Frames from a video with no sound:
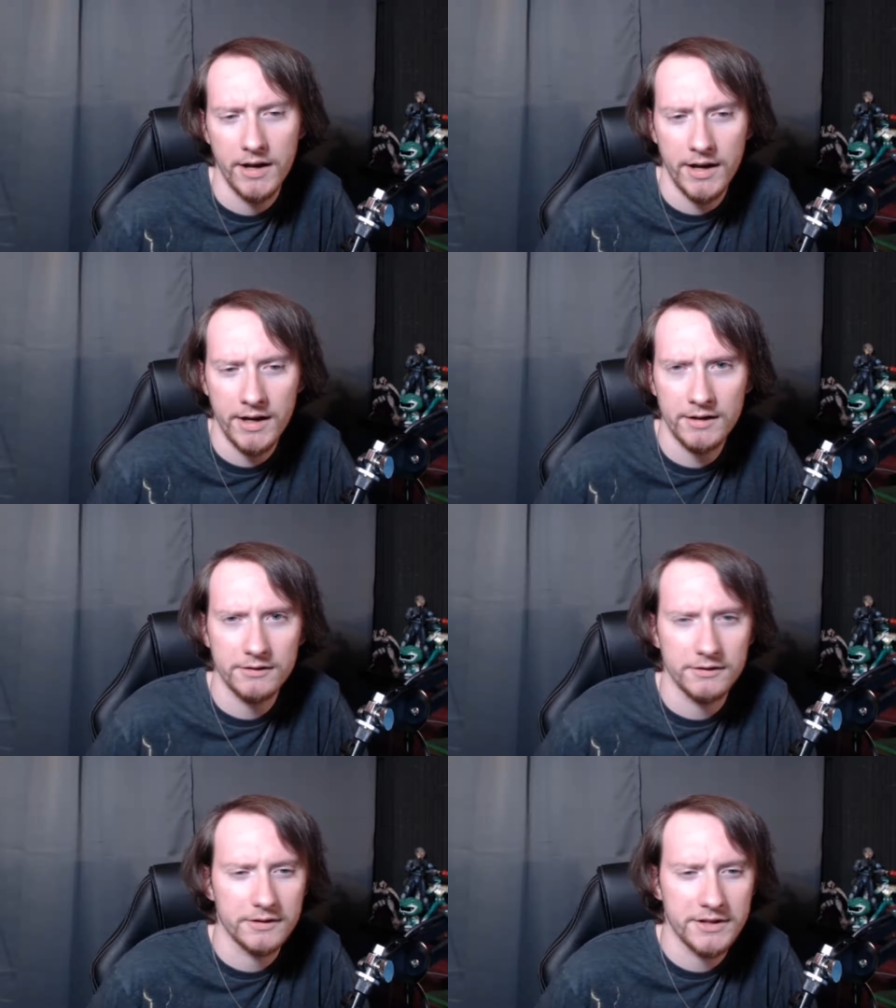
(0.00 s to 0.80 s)

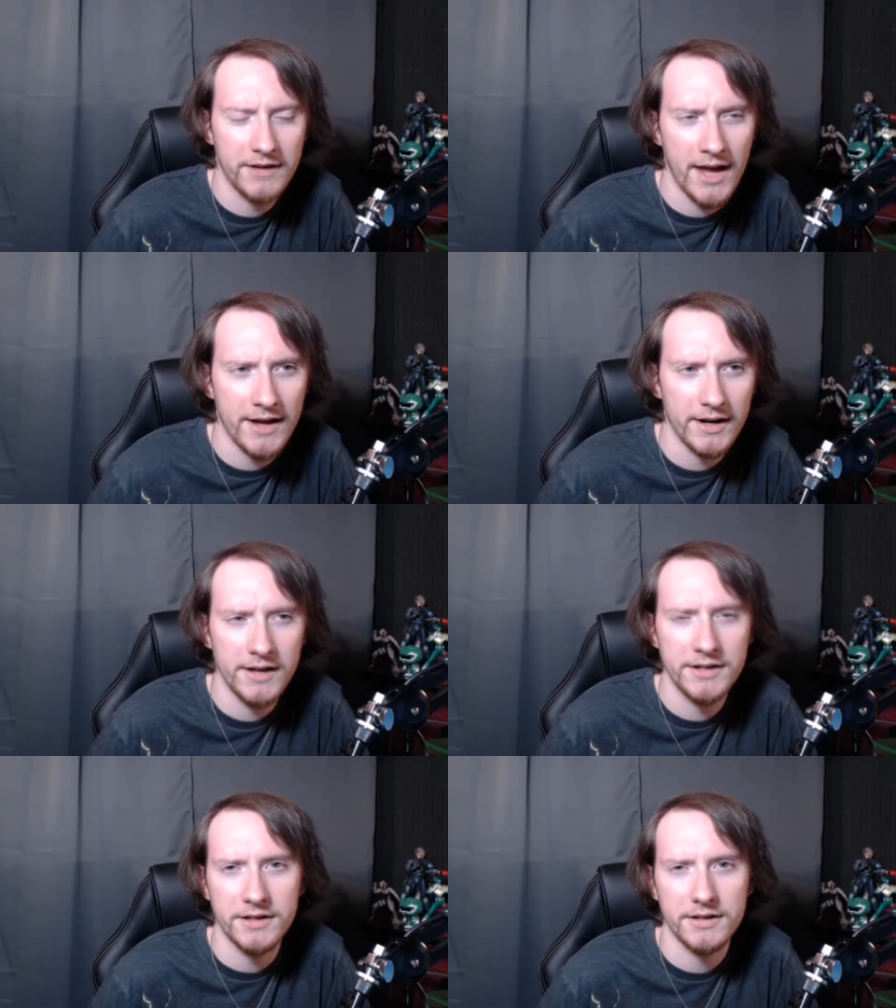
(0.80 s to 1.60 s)
And that, and
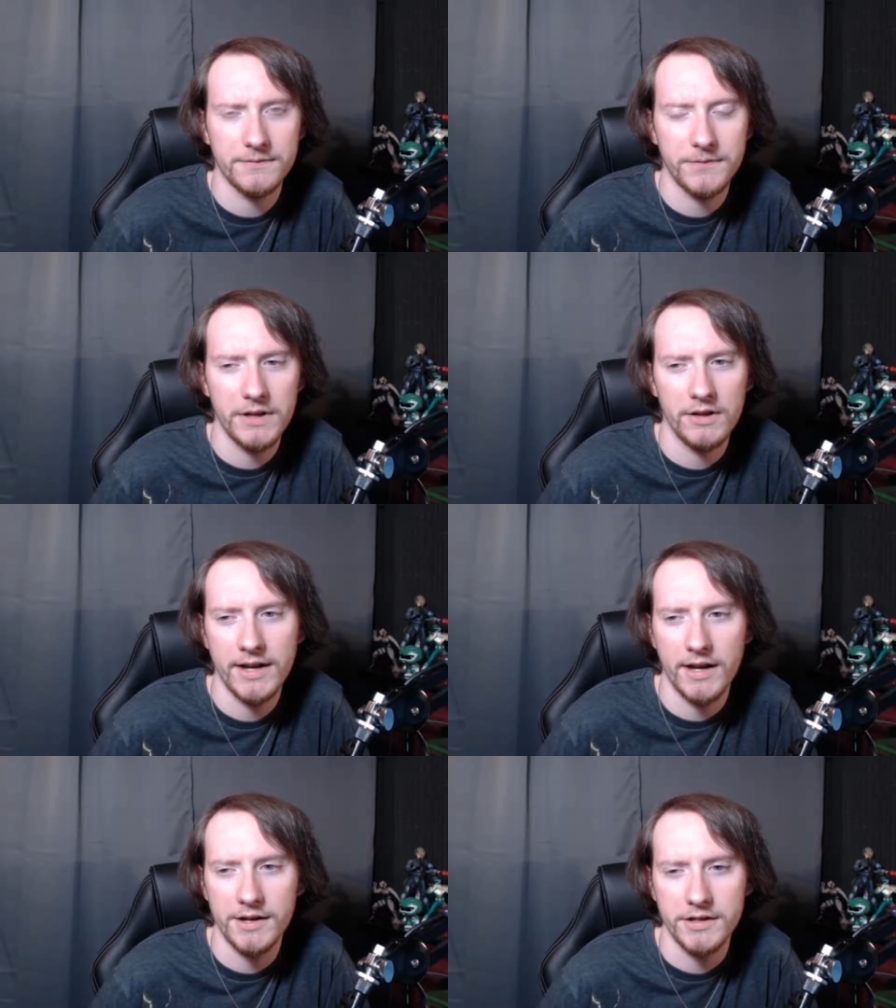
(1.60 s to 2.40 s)
I just feel
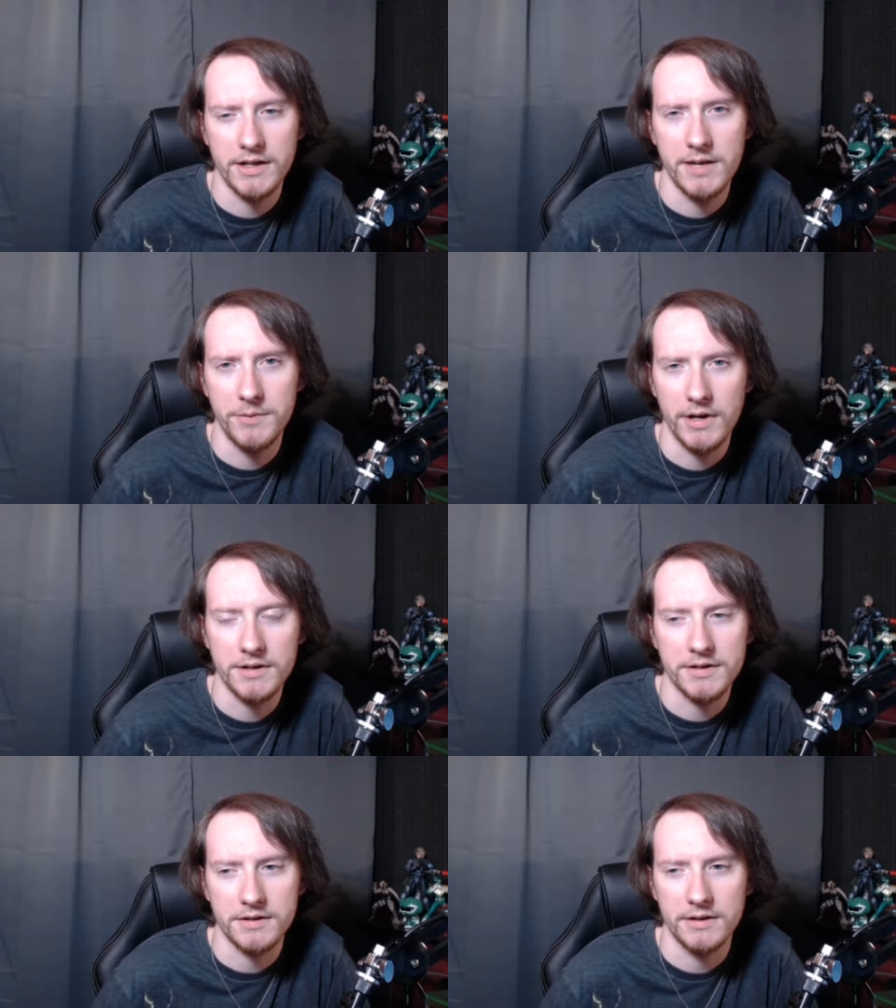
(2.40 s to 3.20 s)
like I should keep you
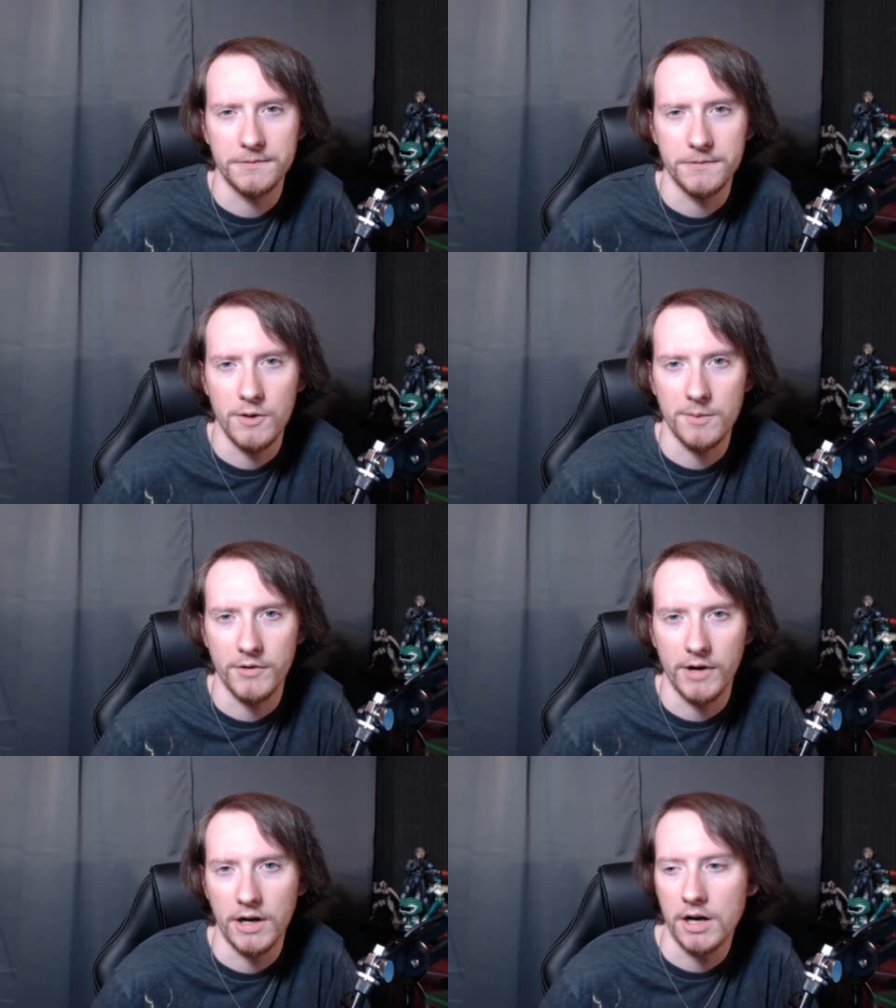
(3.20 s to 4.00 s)
guys
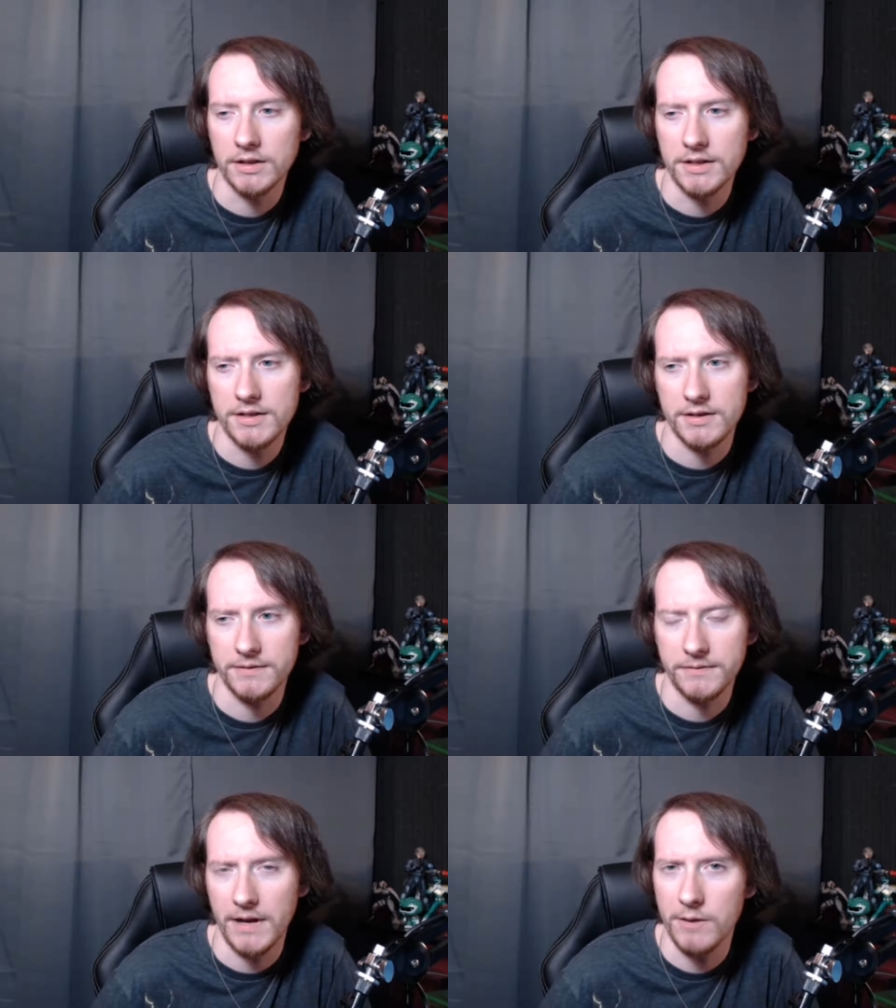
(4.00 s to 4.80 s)
informed regardless
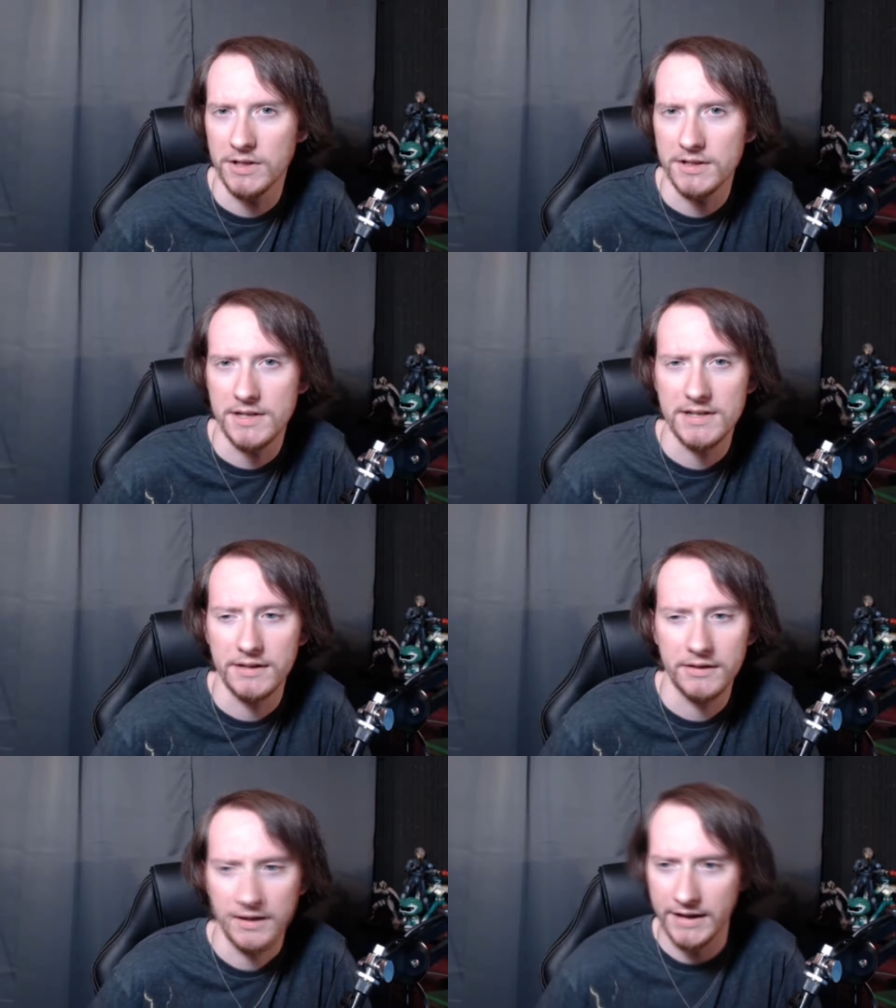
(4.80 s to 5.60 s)
if anyone sees
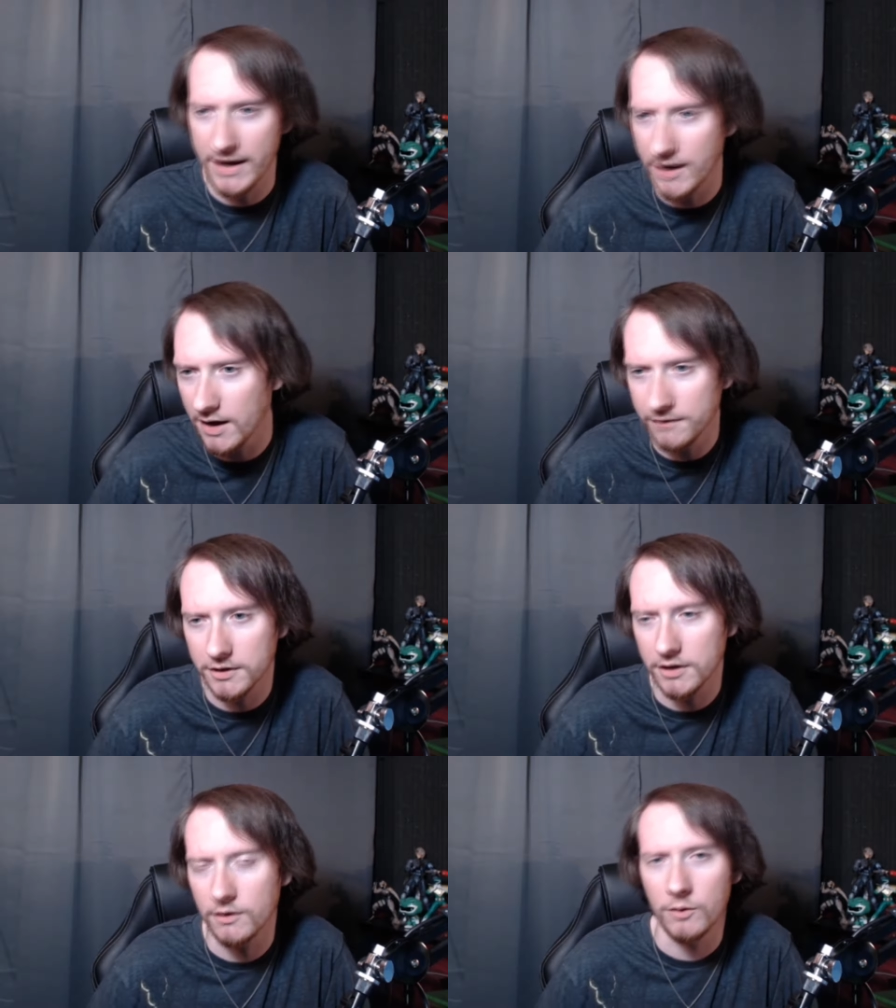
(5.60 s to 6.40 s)
it the day of
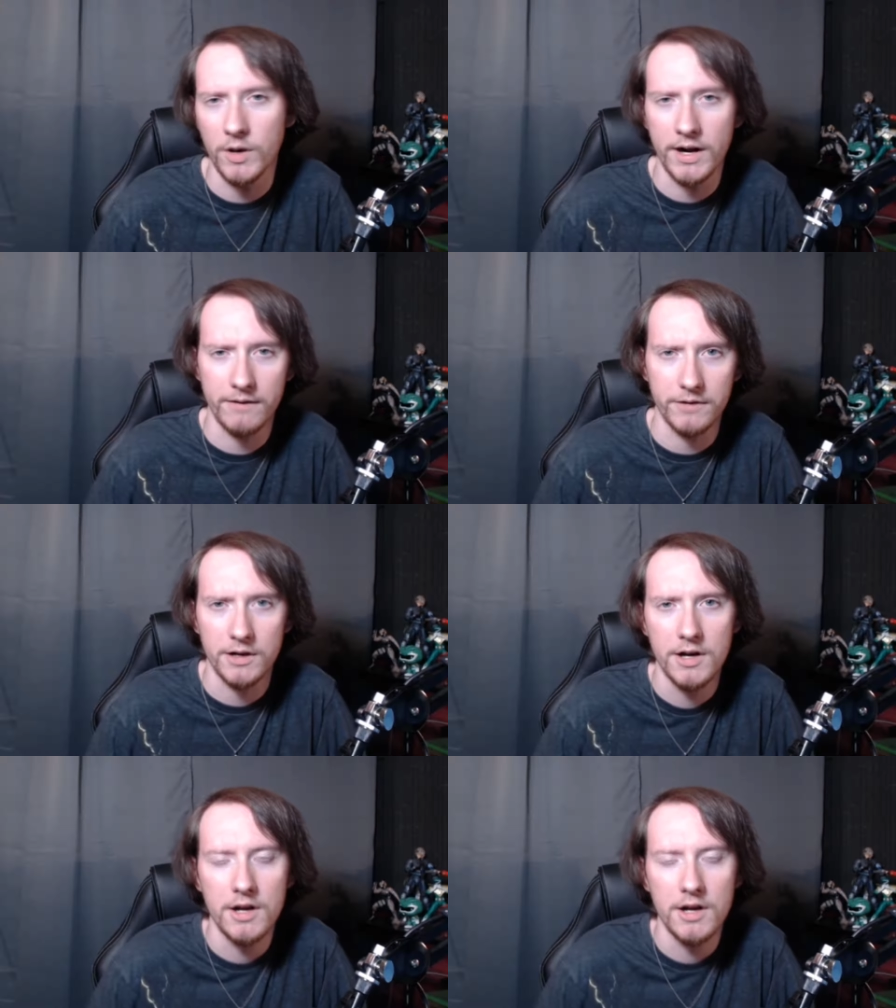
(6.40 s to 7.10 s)
or, or whatever